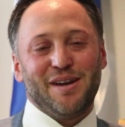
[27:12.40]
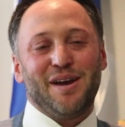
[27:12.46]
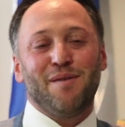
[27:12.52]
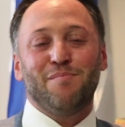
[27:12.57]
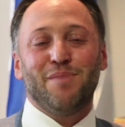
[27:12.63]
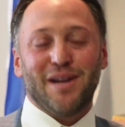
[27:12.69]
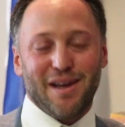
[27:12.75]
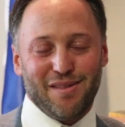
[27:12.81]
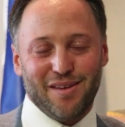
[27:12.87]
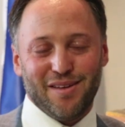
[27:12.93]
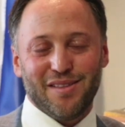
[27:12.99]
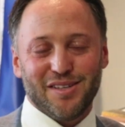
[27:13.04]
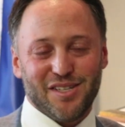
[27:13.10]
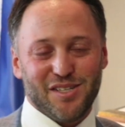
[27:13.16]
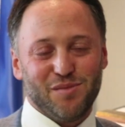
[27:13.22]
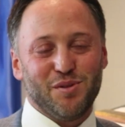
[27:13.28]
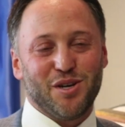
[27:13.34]
Yeah, but I think
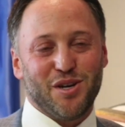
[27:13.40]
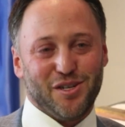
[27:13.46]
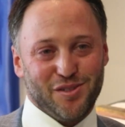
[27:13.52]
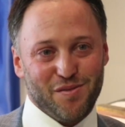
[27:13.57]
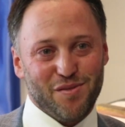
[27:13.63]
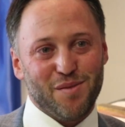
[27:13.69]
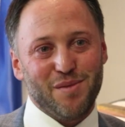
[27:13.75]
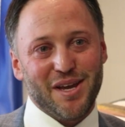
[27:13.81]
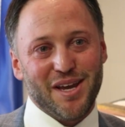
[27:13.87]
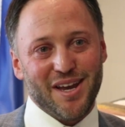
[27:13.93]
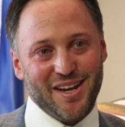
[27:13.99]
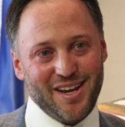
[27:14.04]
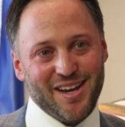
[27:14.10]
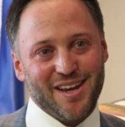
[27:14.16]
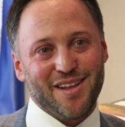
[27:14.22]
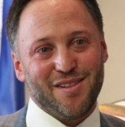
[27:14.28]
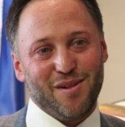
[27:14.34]
this is because of the beginning,